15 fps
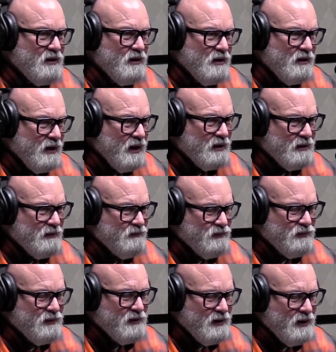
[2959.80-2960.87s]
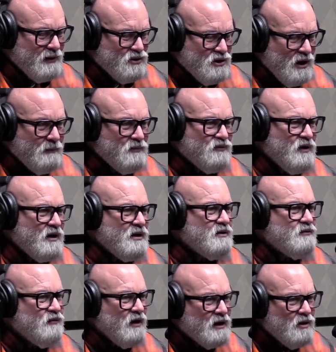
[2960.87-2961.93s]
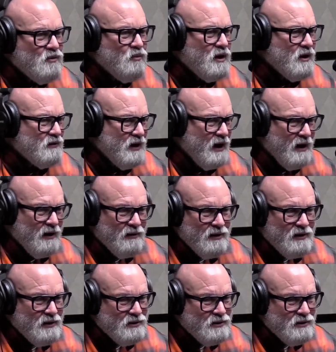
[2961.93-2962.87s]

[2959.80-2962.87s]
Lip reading: Like, something's feeling fucking weird now.